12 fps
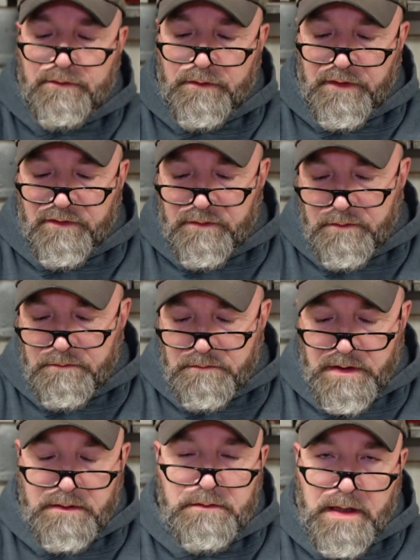So this
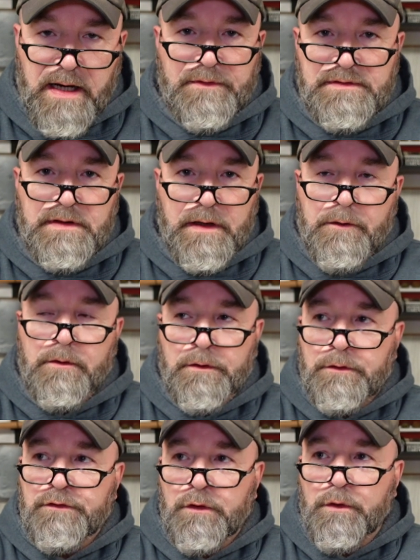kind of is the other
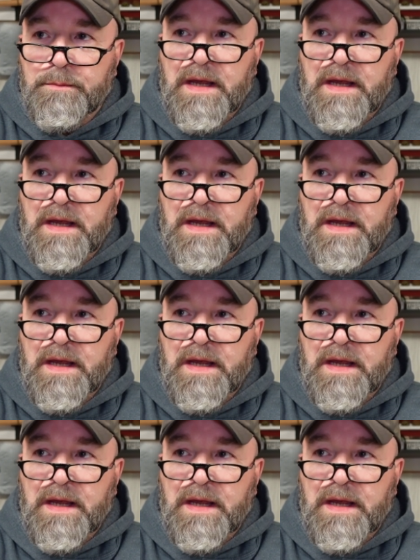little joke.